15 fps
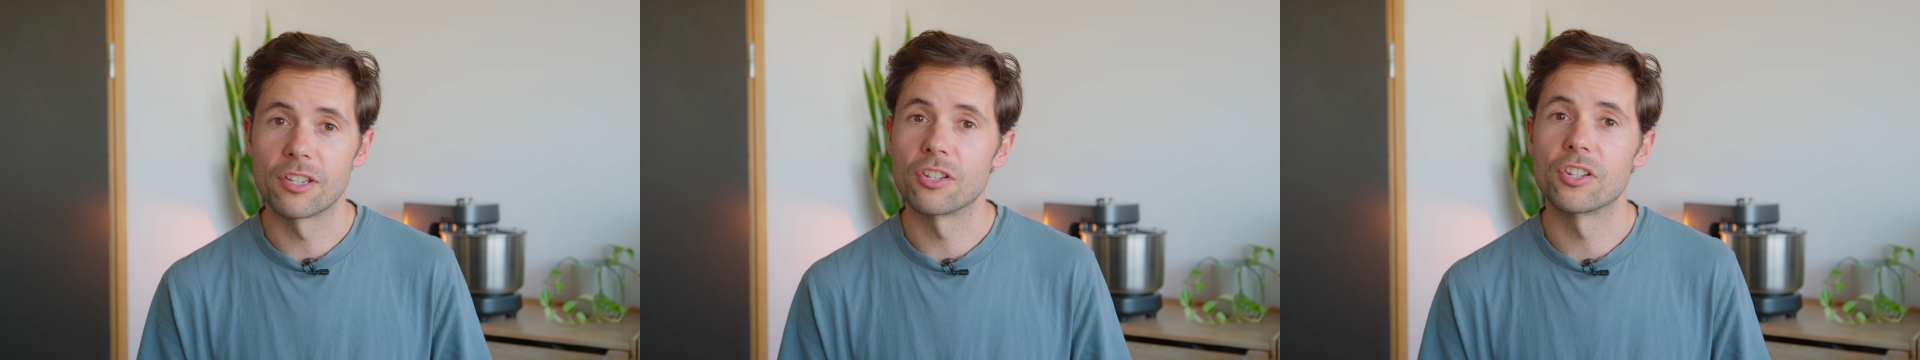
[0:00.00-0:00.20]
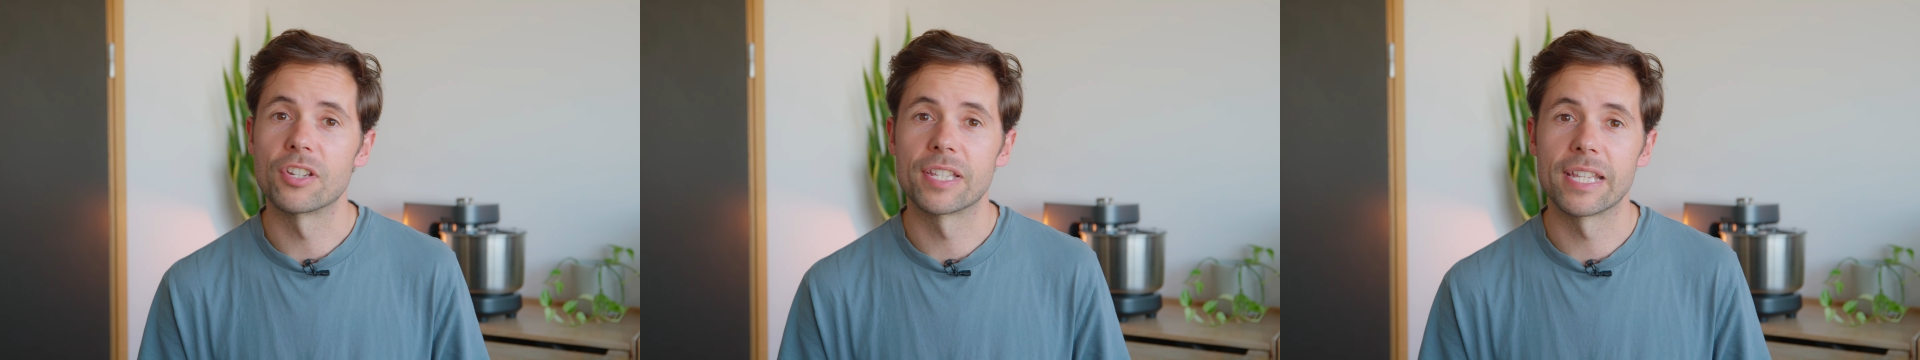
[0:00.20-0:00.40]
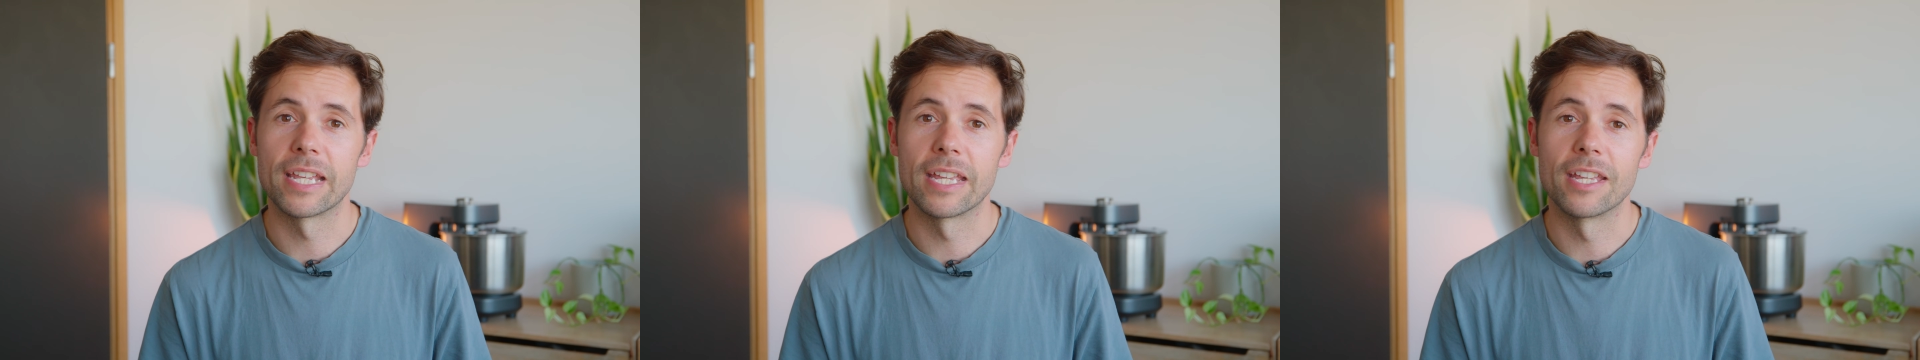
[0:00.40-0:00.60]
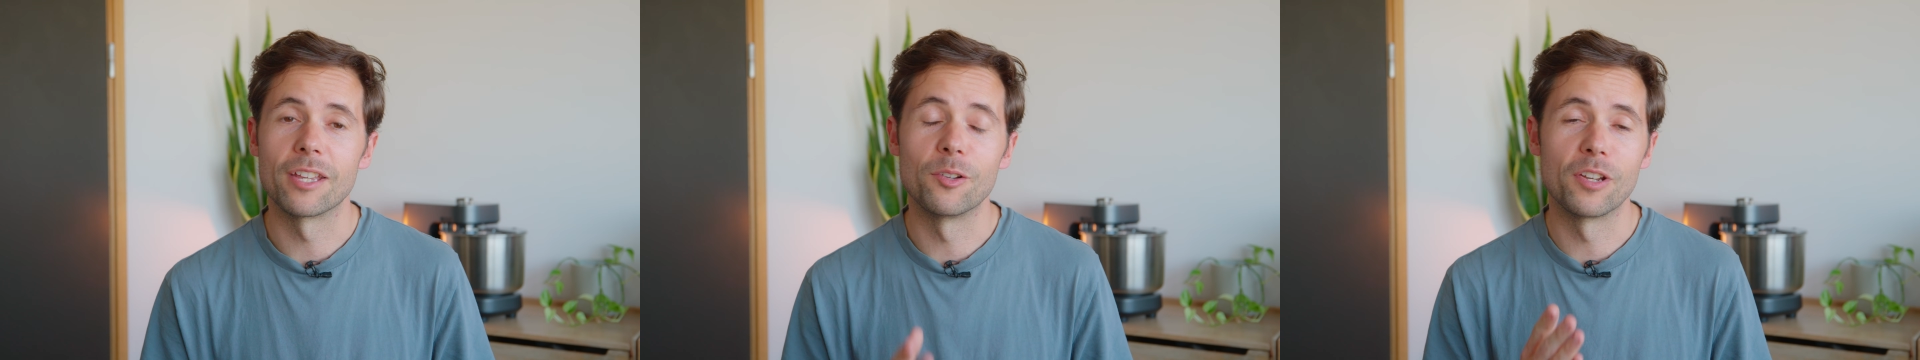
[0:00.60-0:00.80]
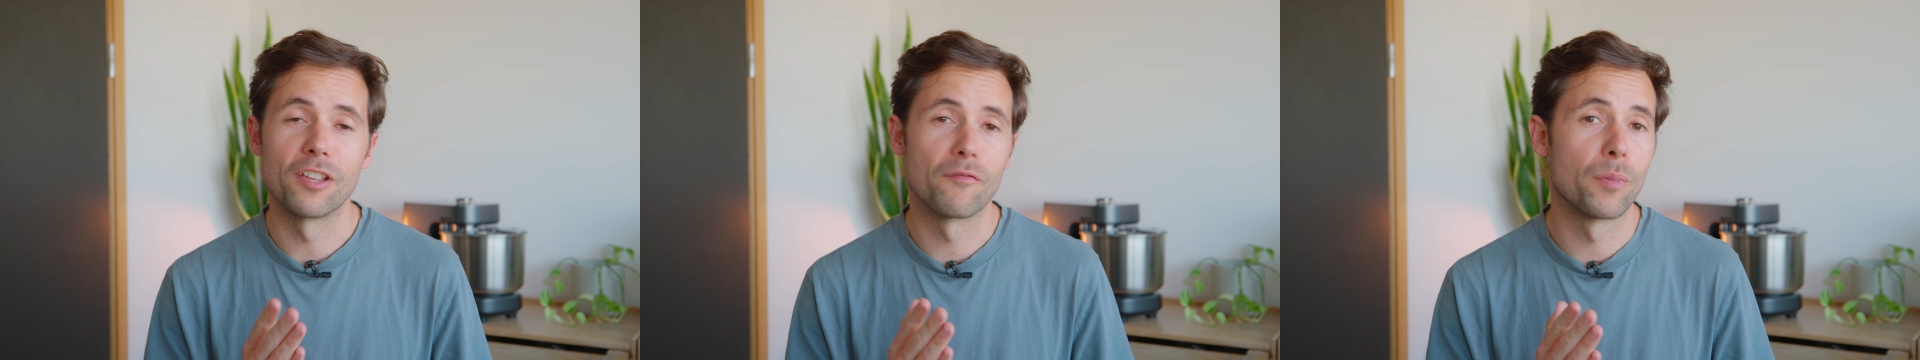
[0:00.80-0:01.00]
could just see
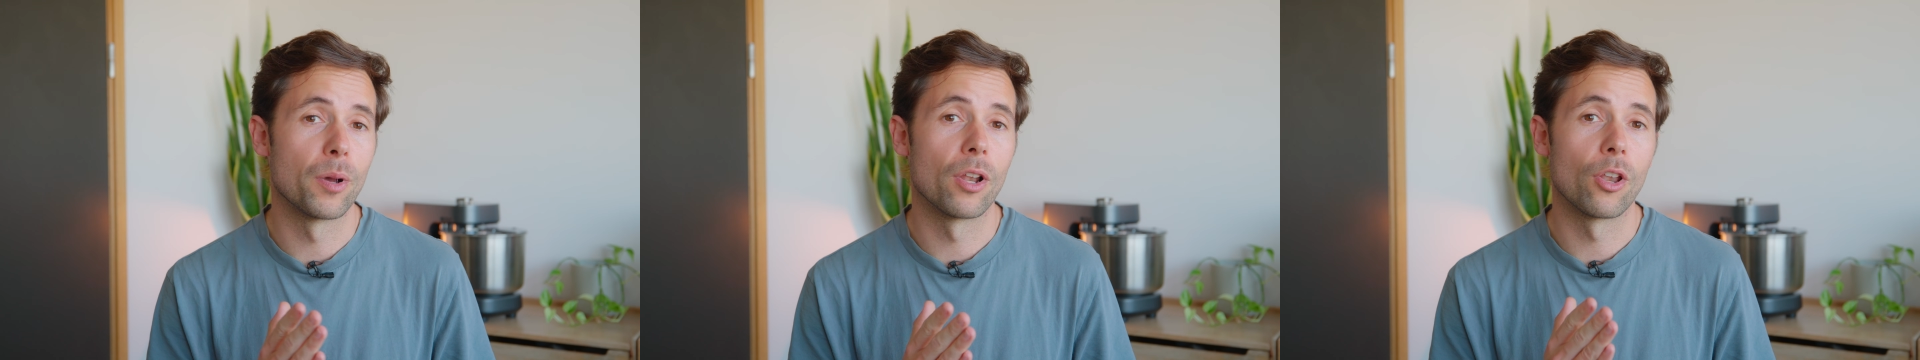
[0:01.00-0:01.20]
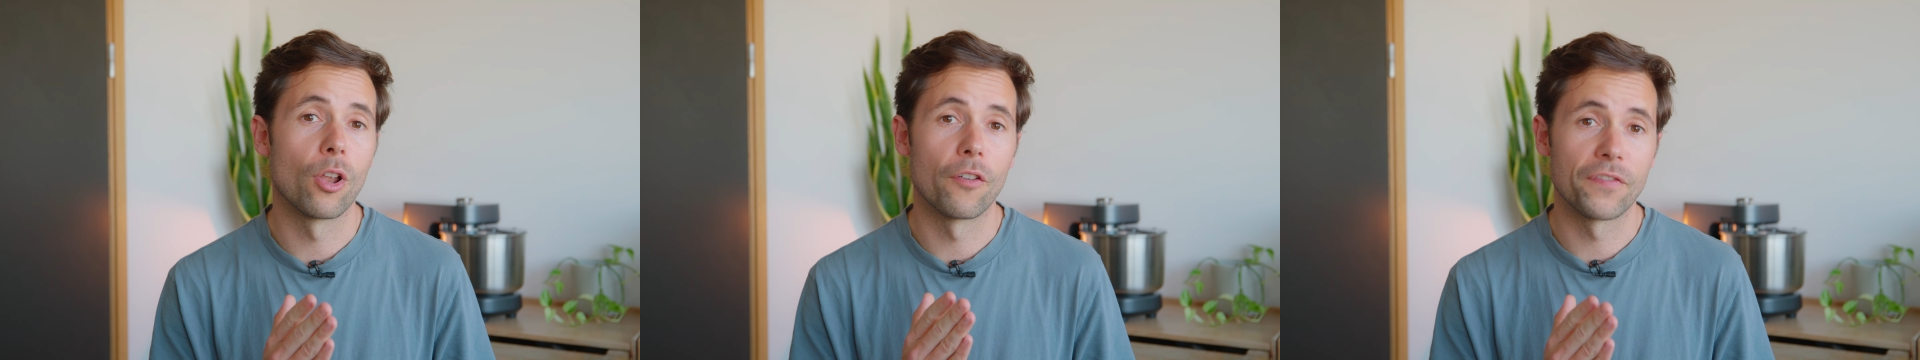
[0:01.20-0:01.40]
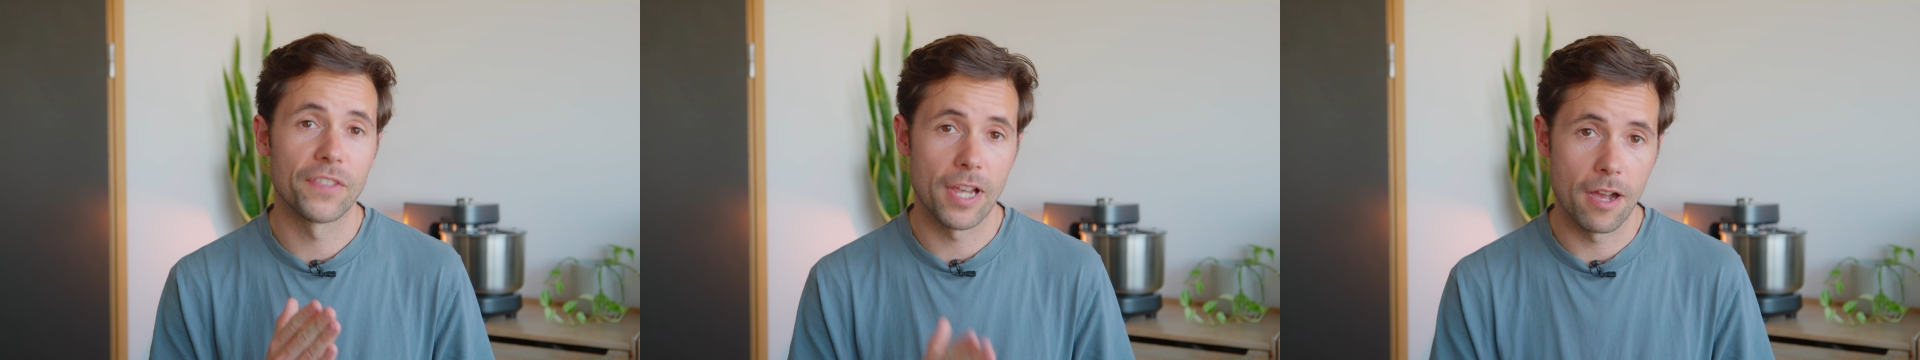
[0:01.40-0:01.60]
Ooni have put a lot of